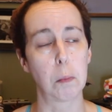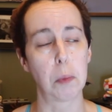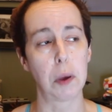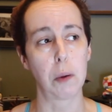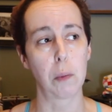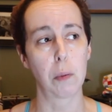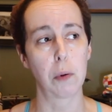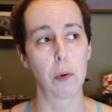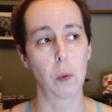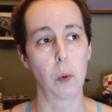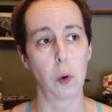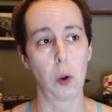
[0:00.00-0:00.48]

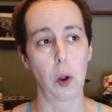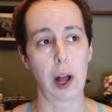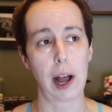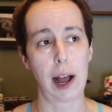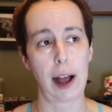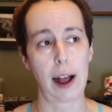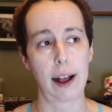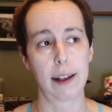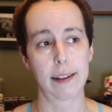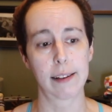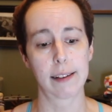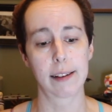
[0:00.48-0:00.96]
people will
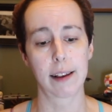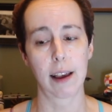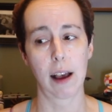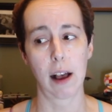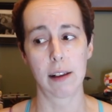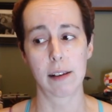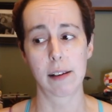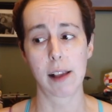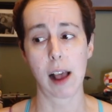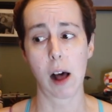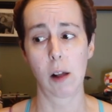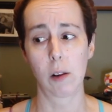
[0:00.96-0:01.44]
ask
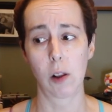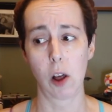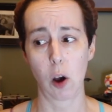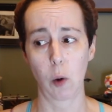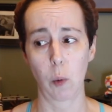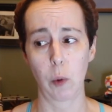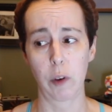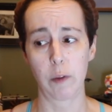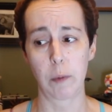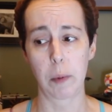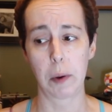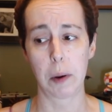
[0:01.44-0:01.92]
us how
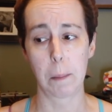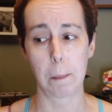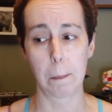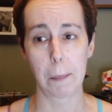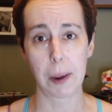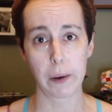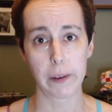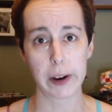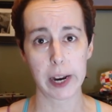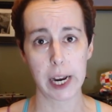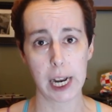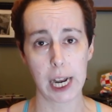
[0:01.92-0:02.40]
long we've been
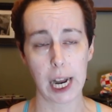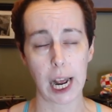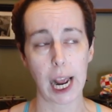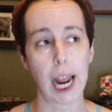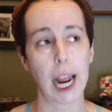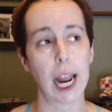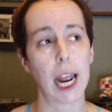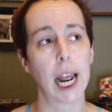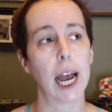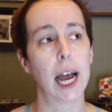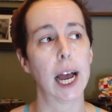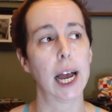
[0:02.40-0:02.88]
married.
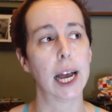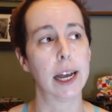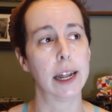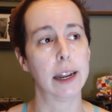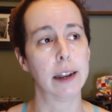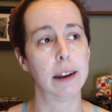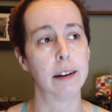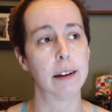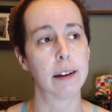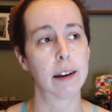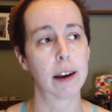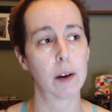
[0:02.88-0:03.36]

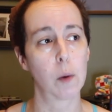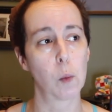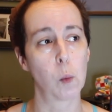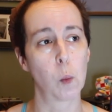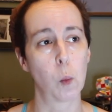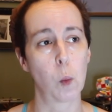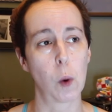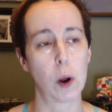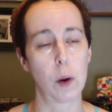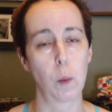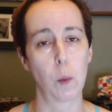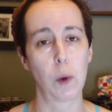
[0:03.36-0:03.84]
And
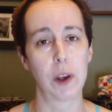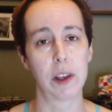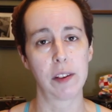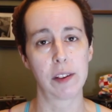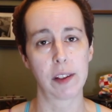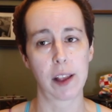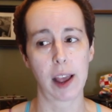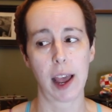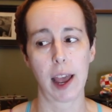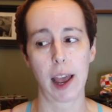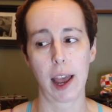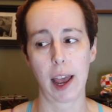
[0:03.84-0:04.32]
when we
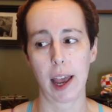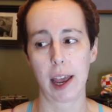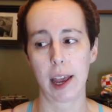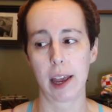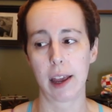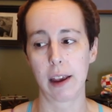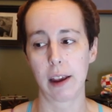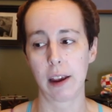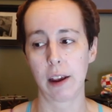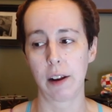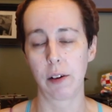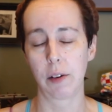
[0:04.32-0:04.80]

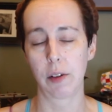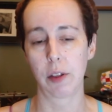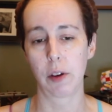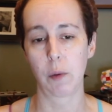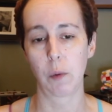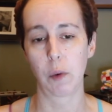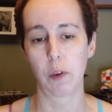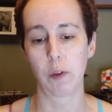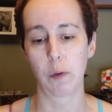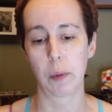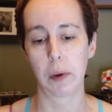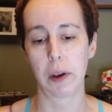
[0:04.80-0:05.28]
say, you know,
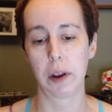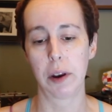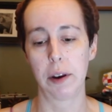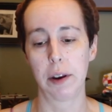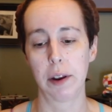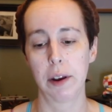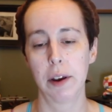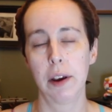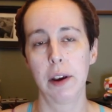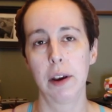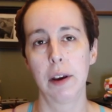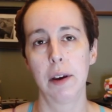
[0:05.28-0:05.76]
that we've
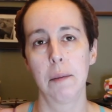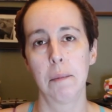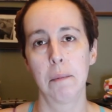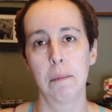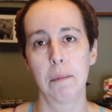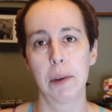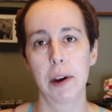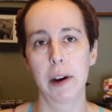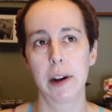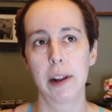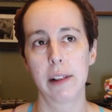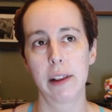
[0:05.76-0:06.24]
been
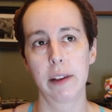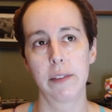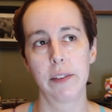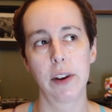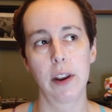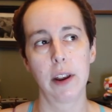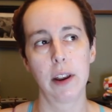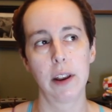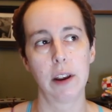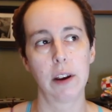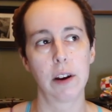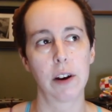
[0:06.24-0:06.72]
married
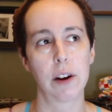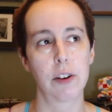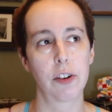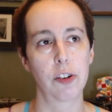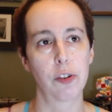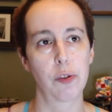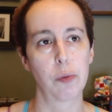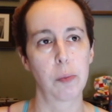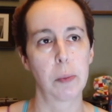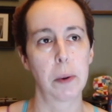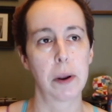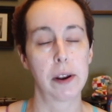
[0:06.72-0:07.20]
17
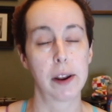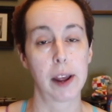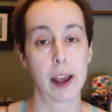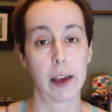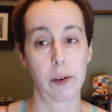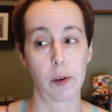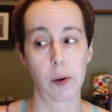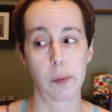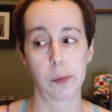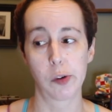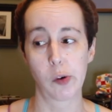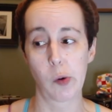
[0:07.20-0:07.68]
years, been
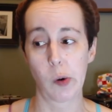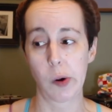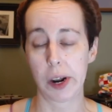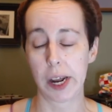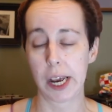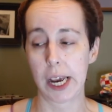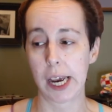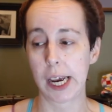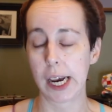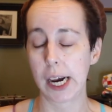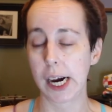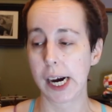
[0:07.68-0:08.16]
together almost
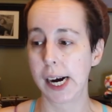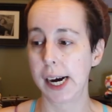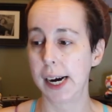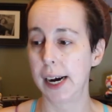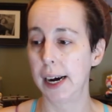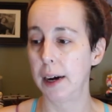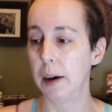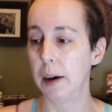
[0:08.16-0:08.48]
20,